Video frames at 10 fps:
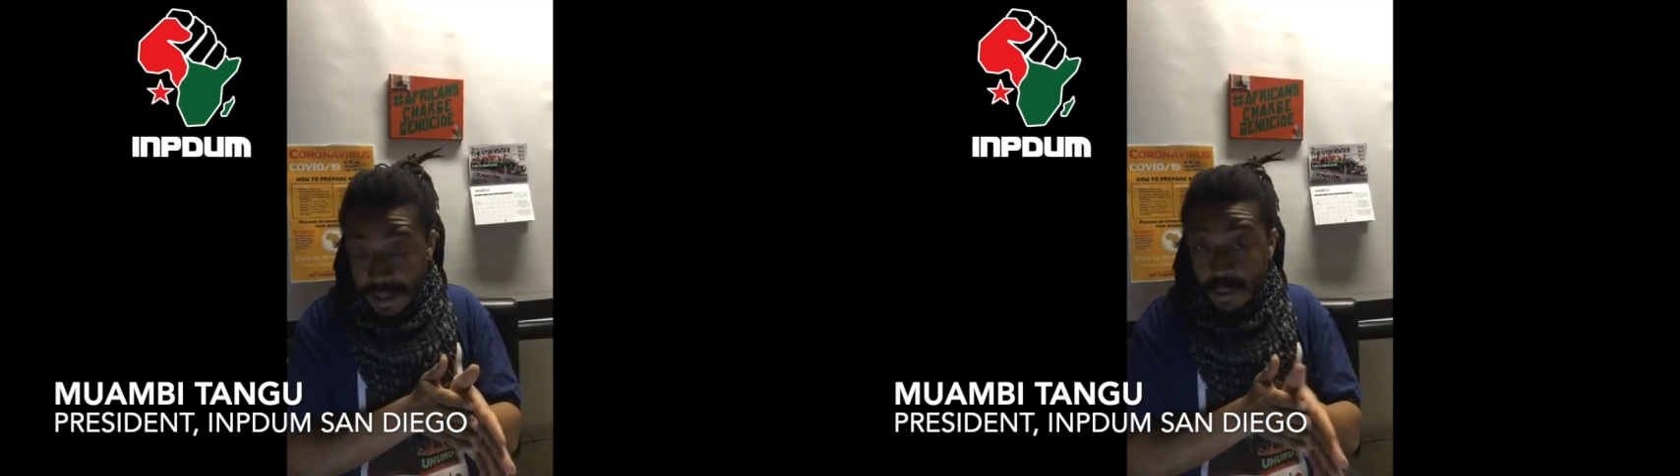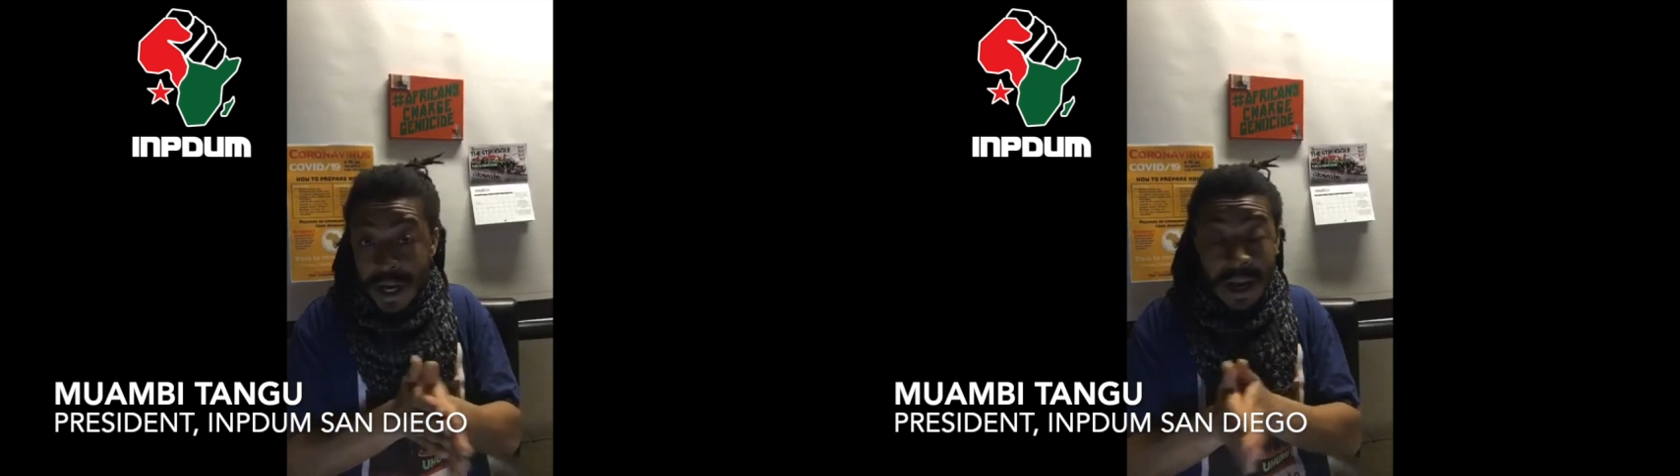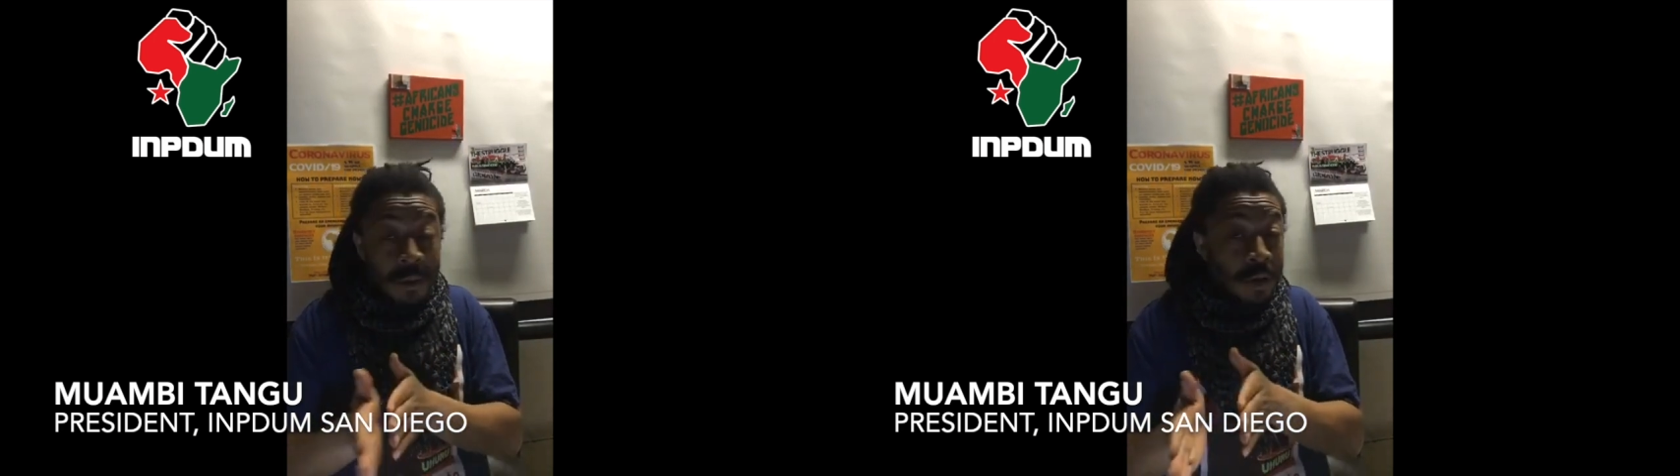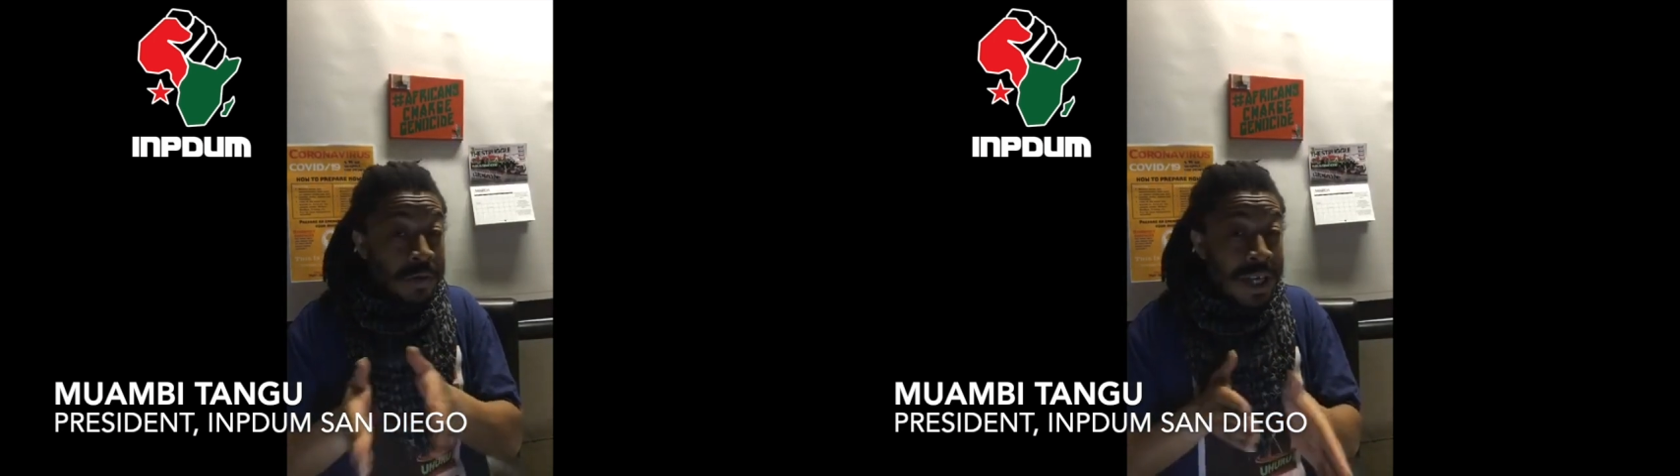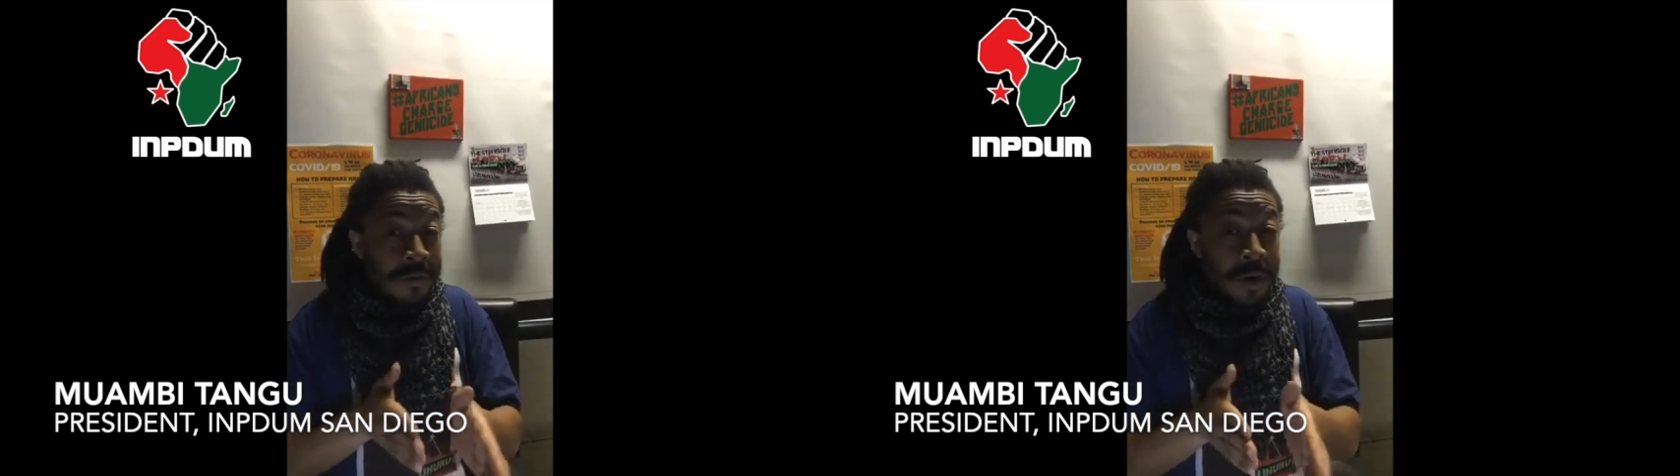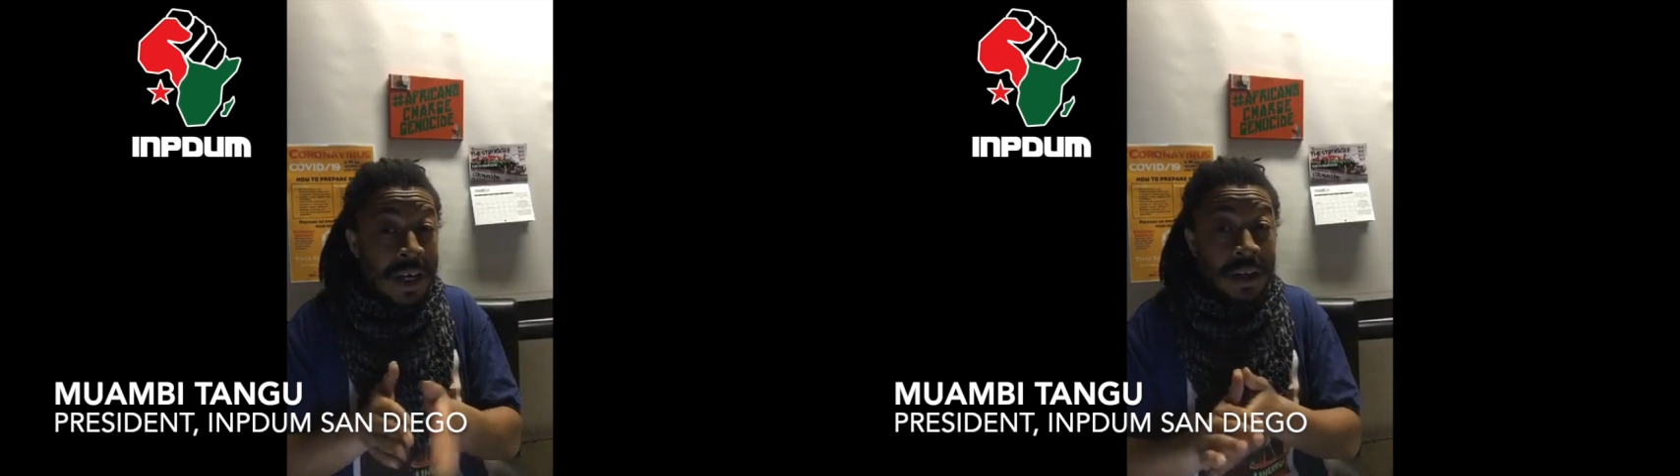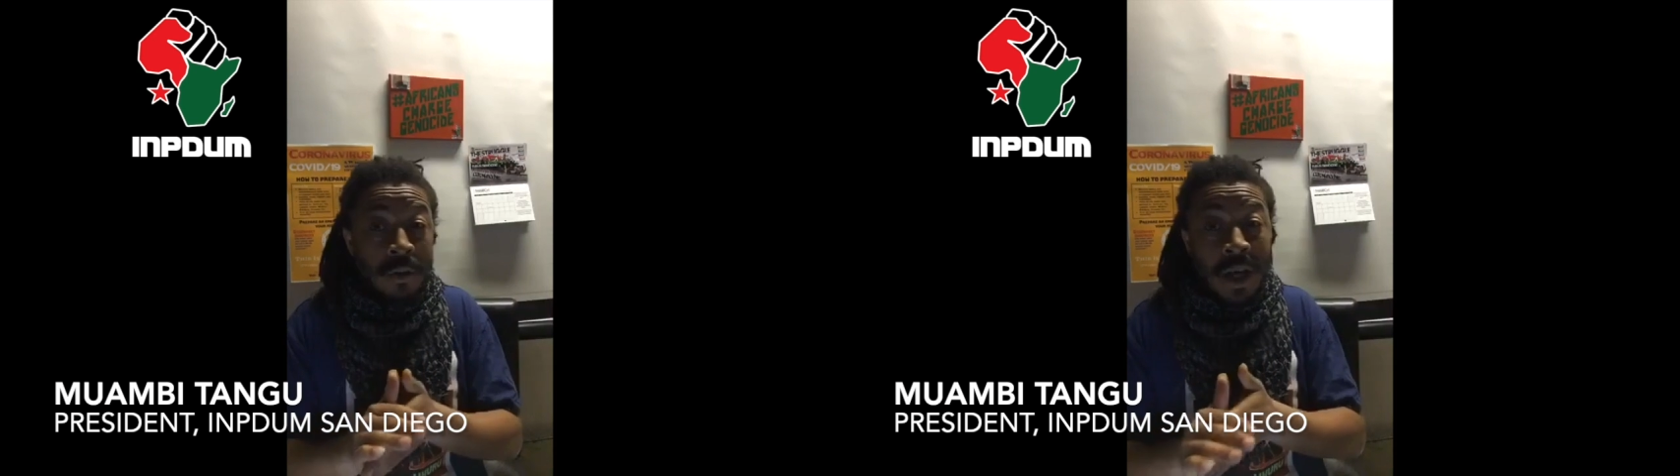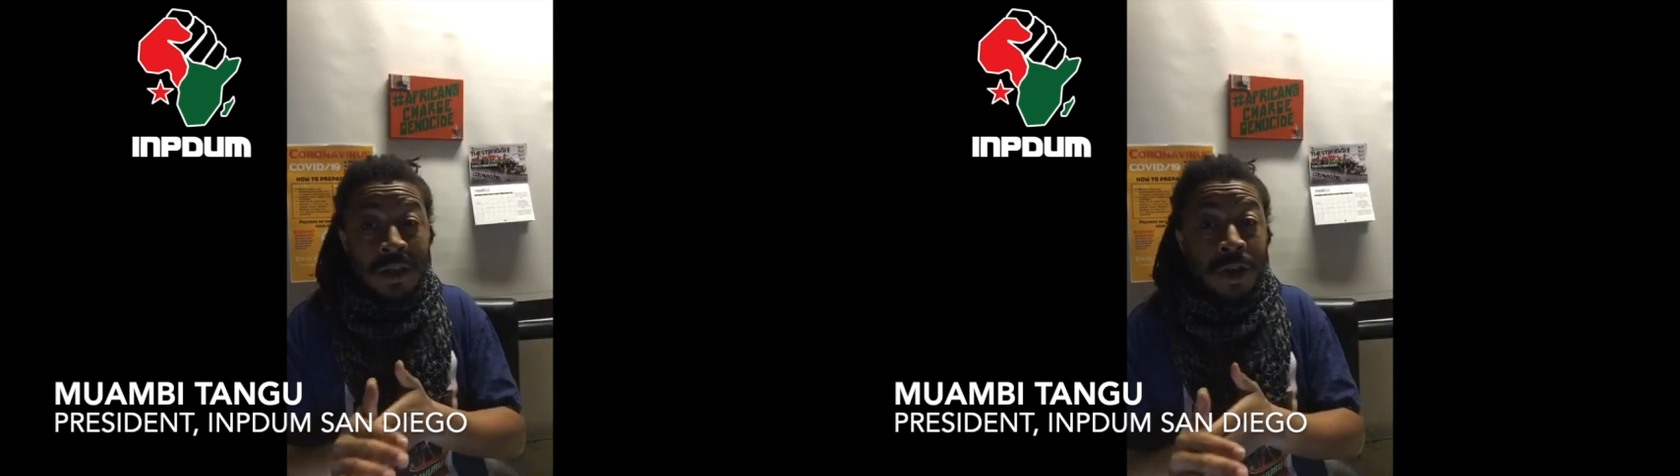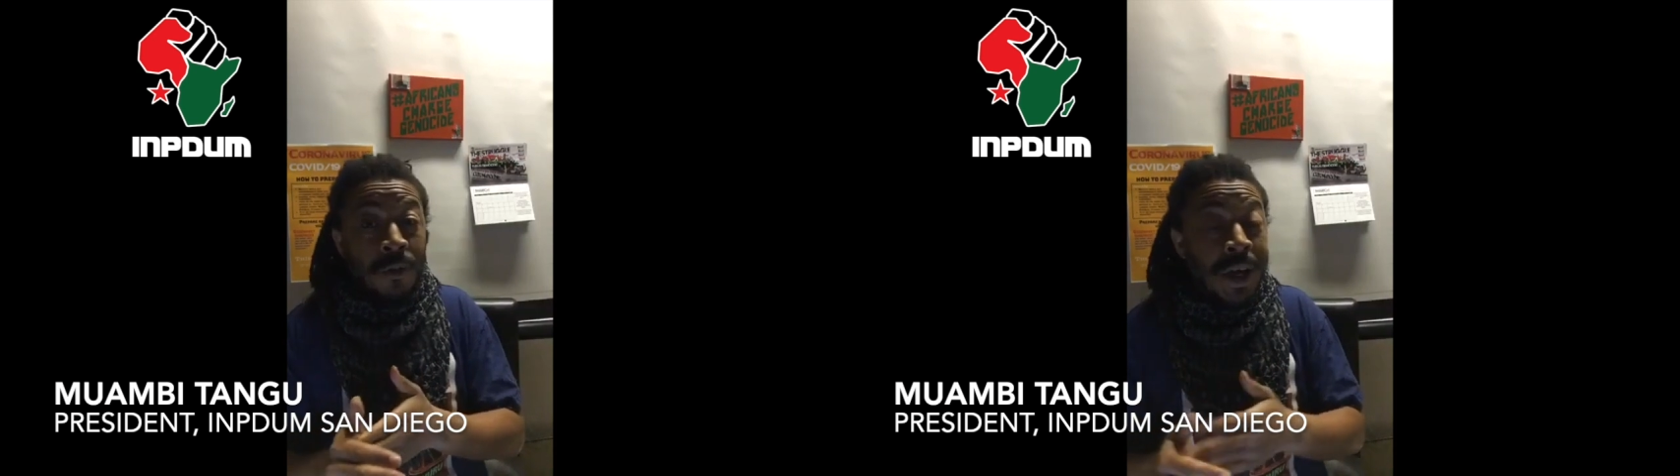We got to move different in the Western